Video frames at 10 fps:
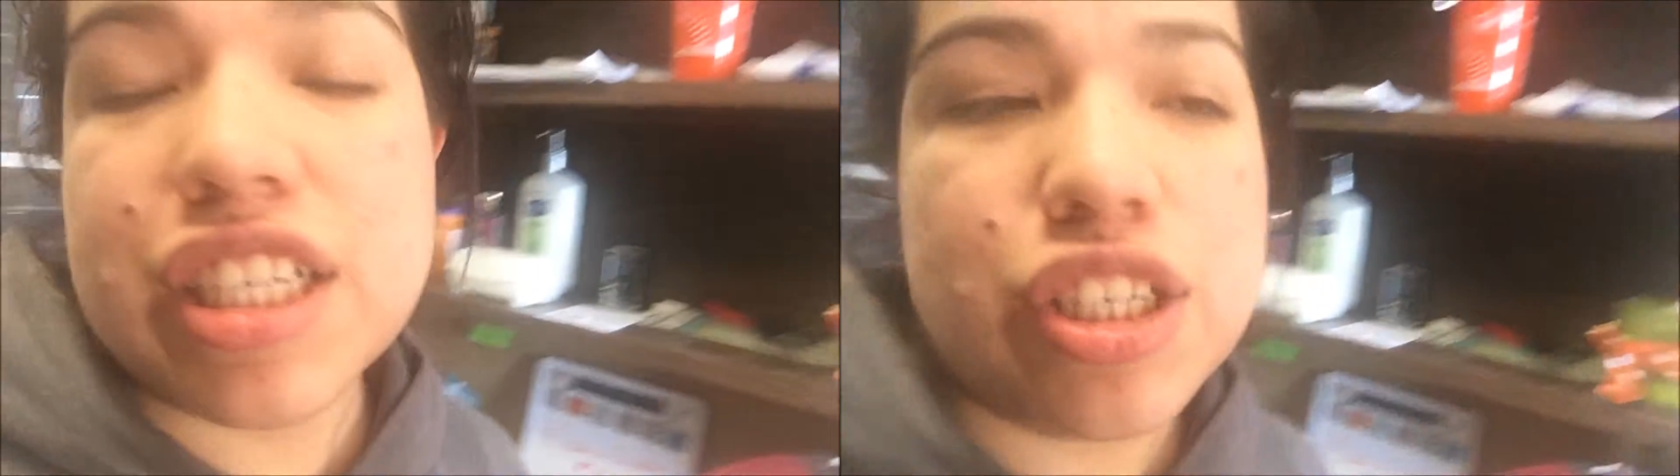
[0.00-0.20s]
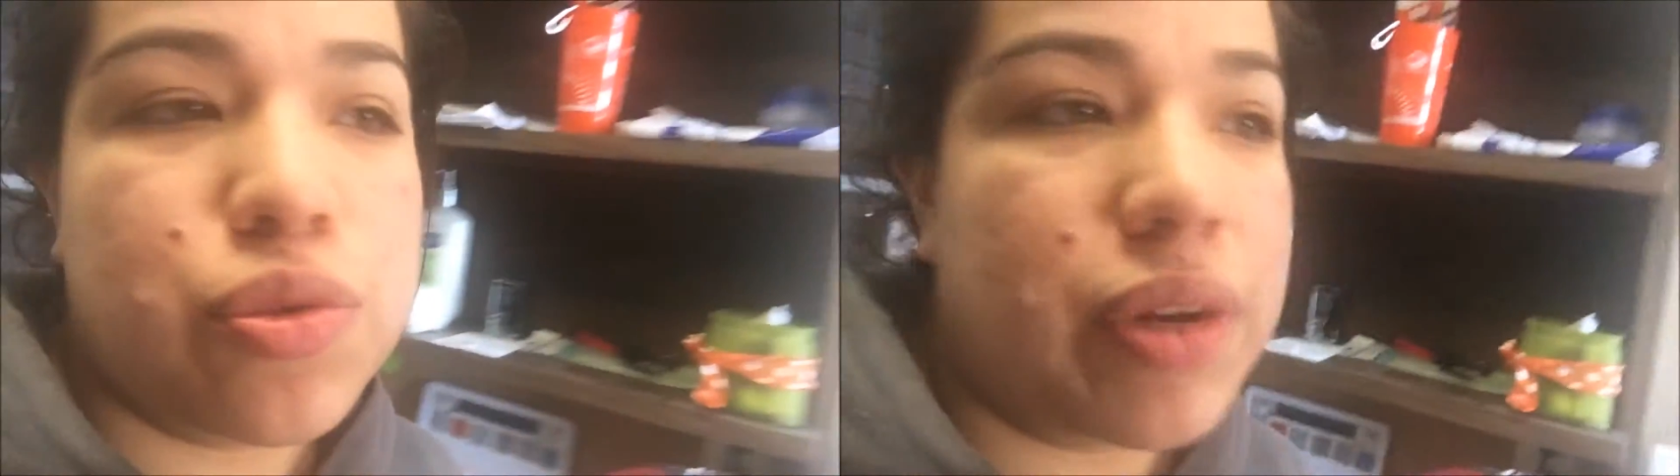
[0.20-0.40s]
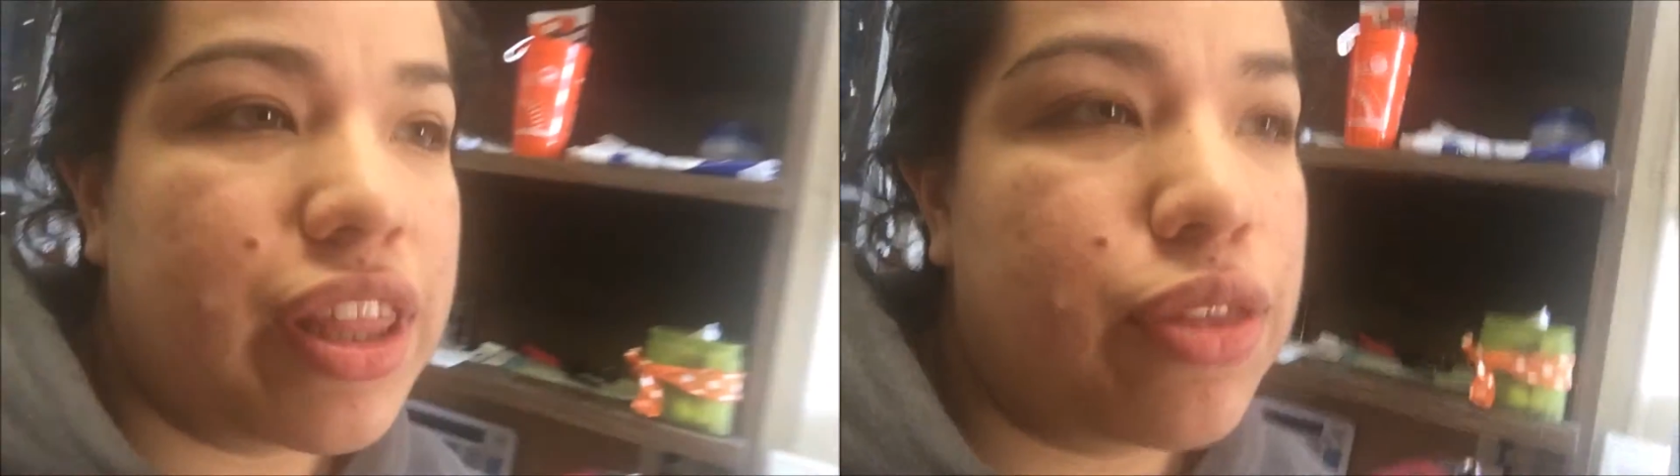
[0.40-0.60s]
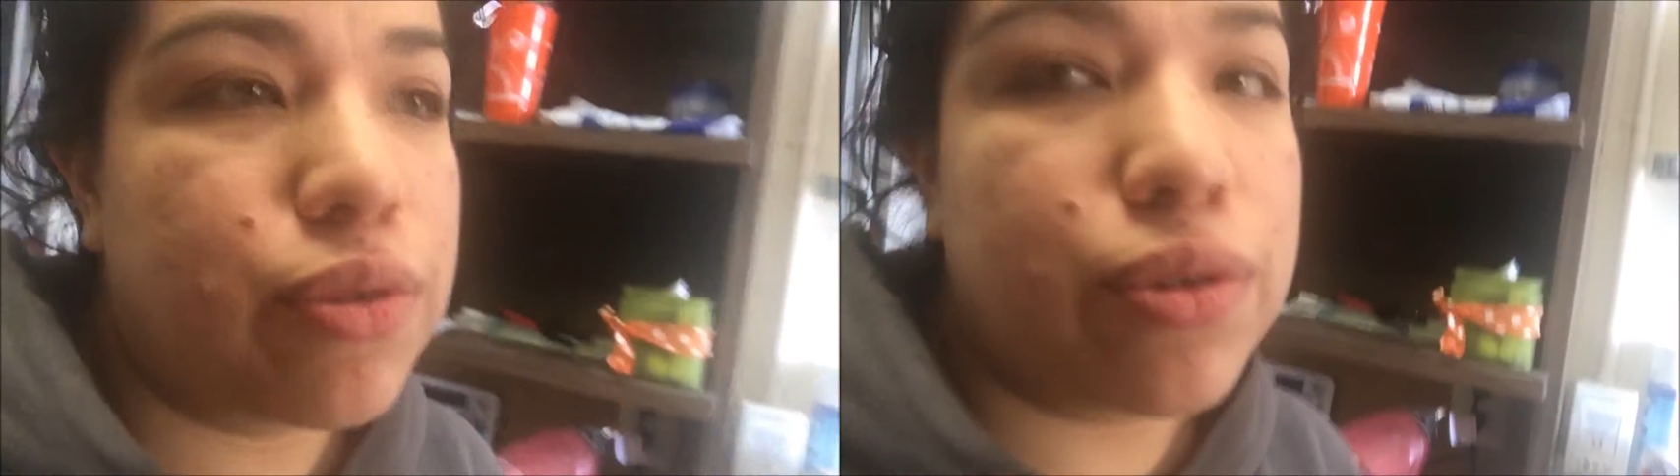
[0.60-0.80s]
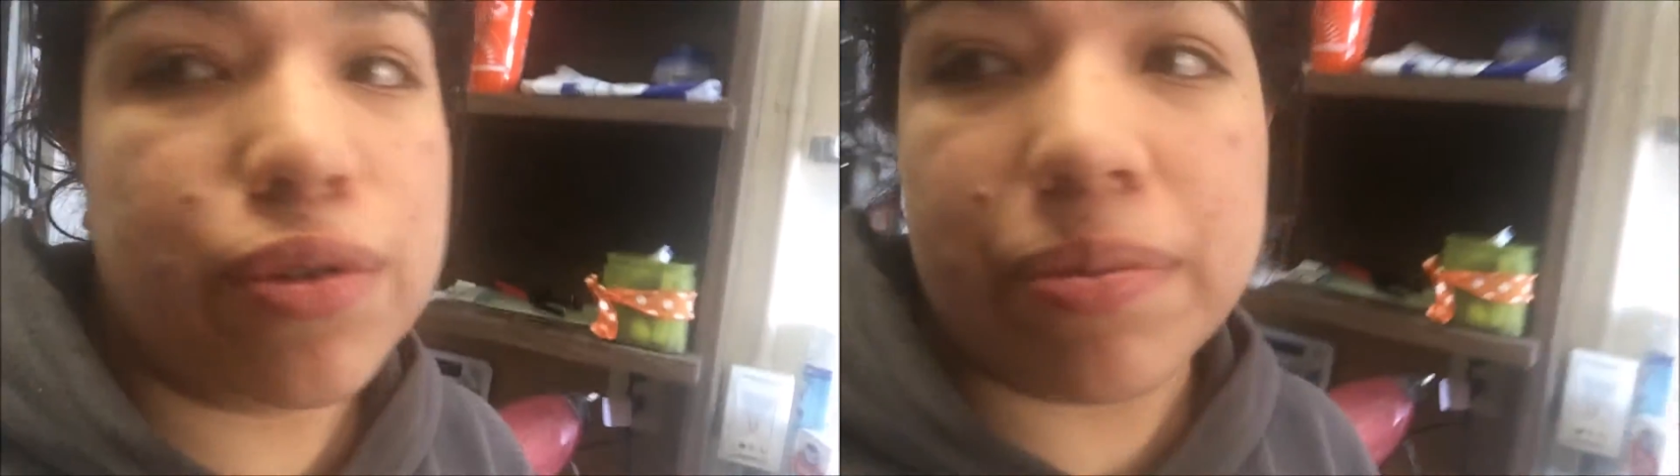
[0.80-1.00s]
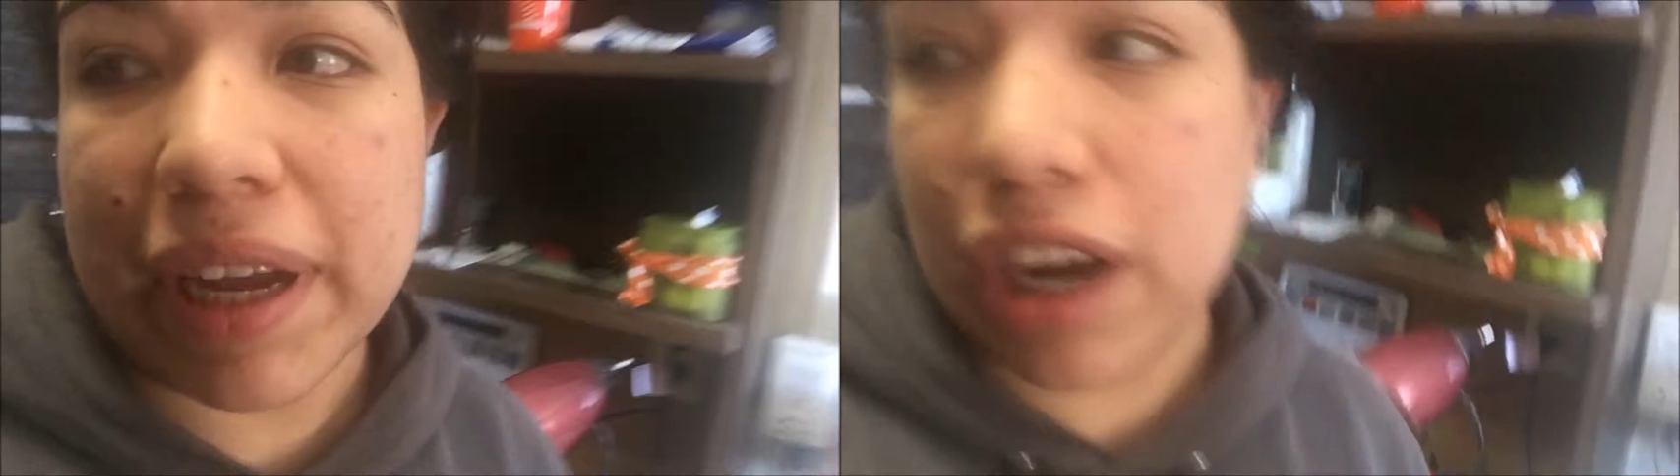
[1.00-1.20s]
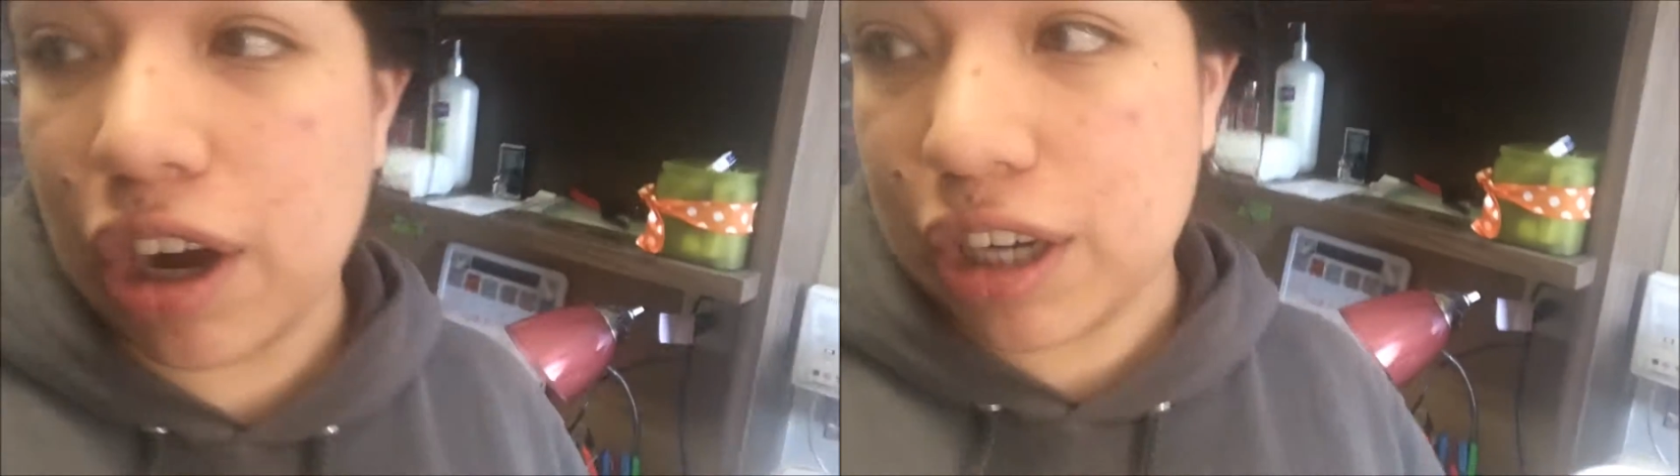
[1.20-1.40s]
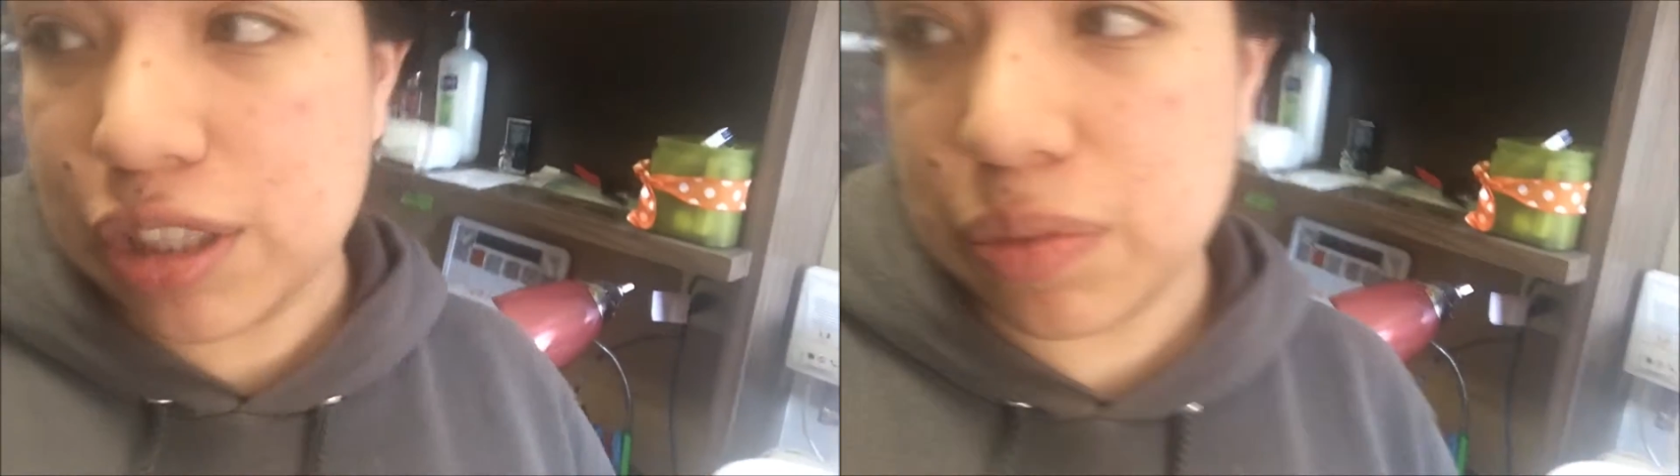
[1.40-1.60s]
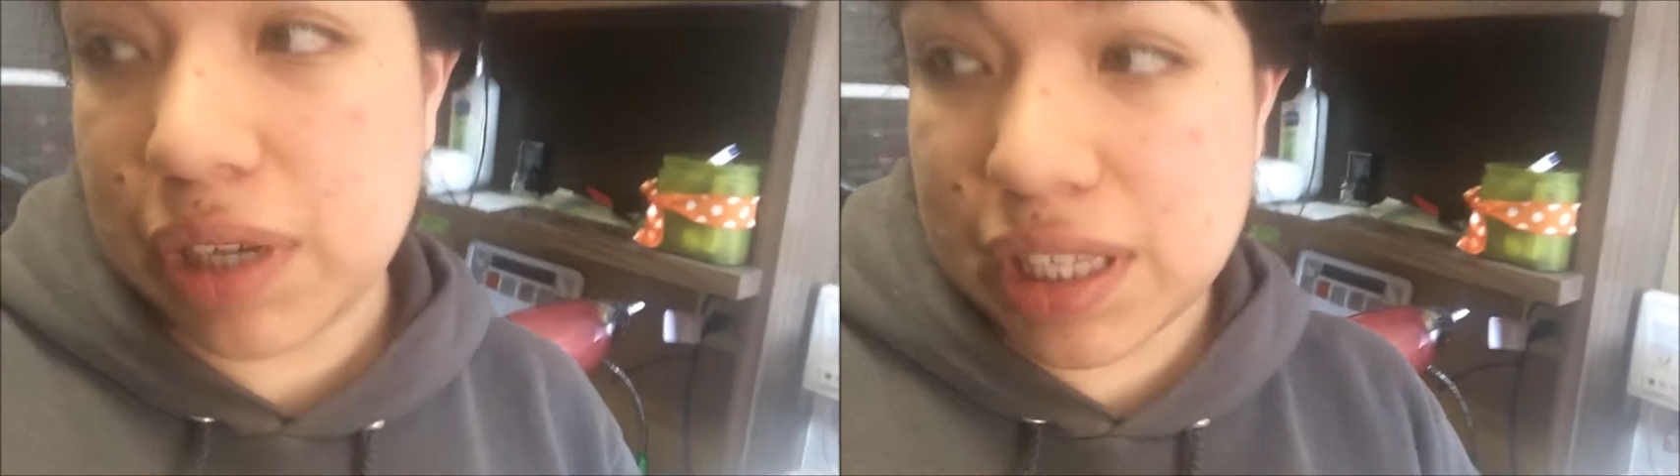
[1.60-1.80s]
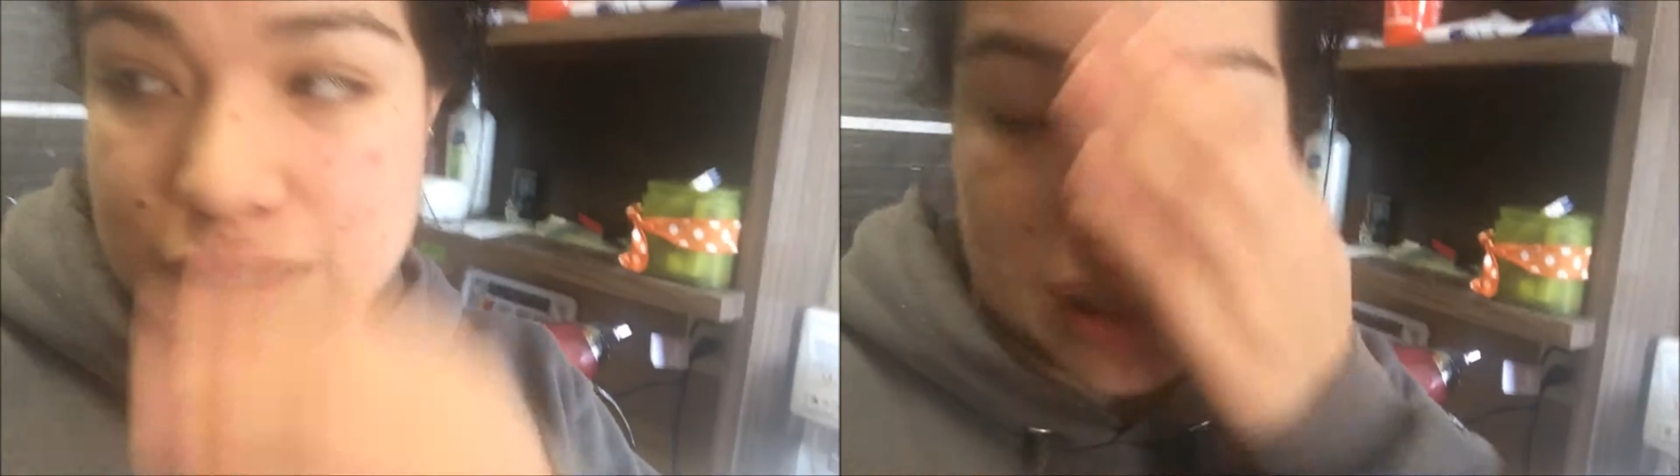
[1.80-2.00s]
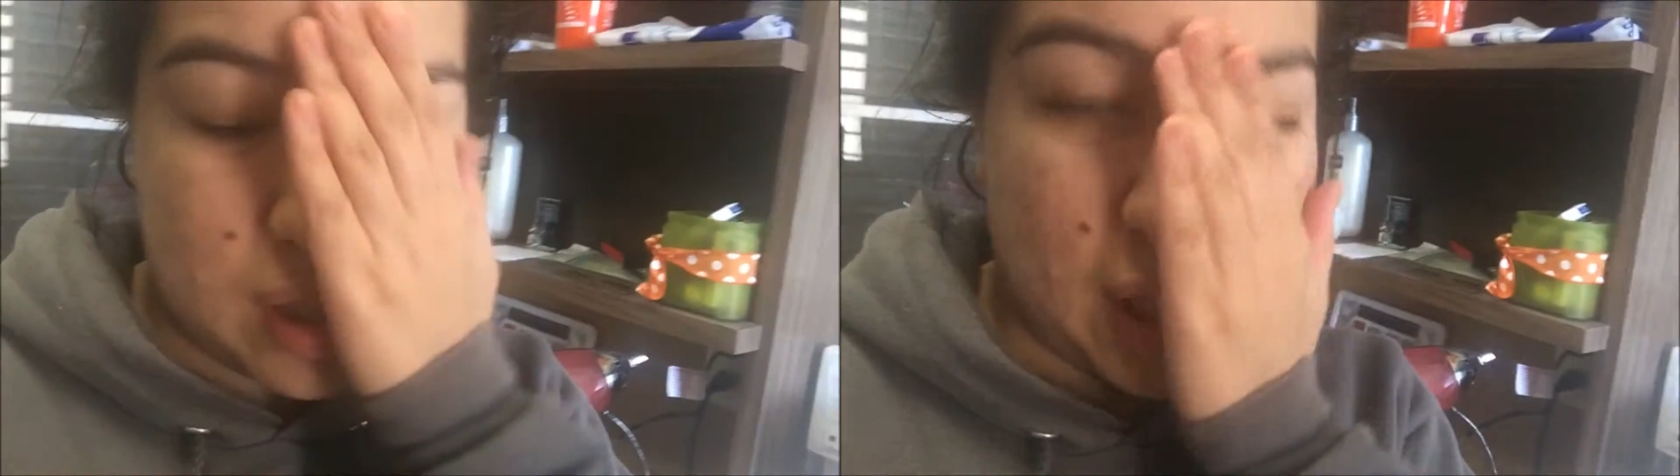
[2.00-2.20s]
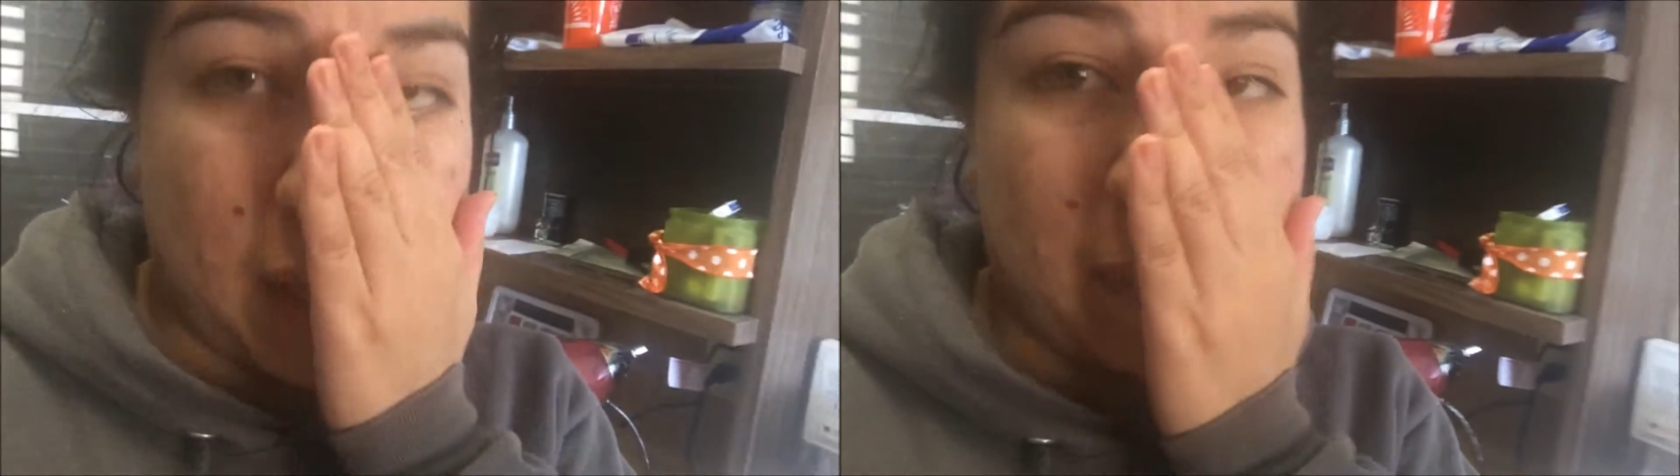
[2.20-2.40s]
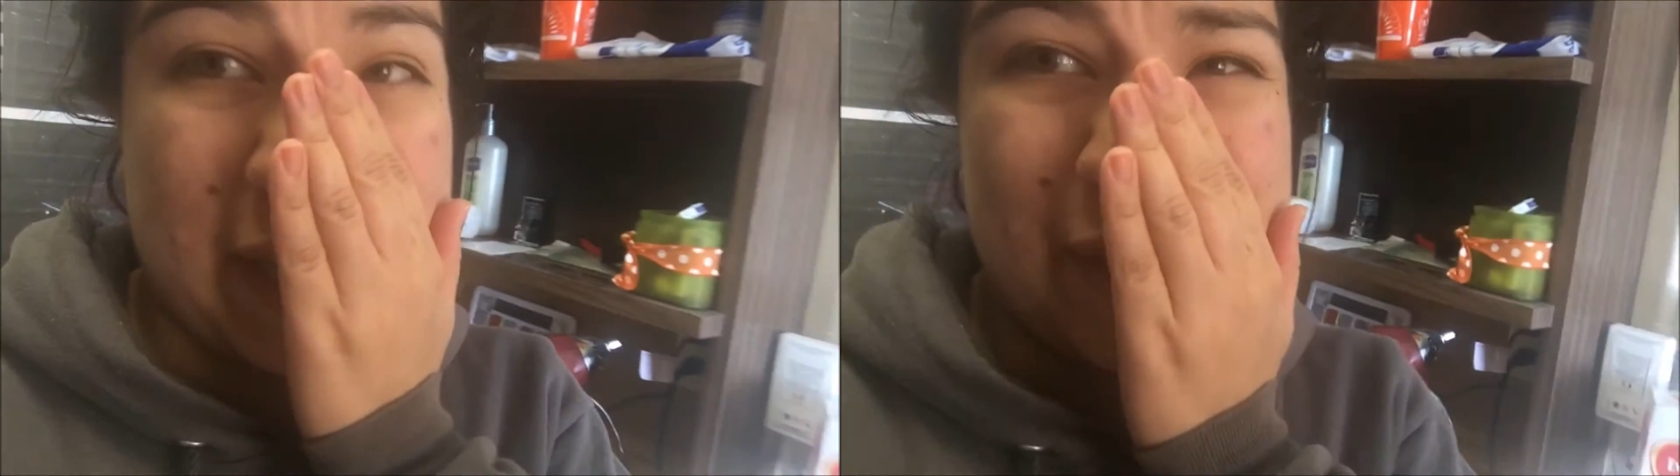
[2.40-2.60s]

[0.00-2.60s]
I just went through my cards once. My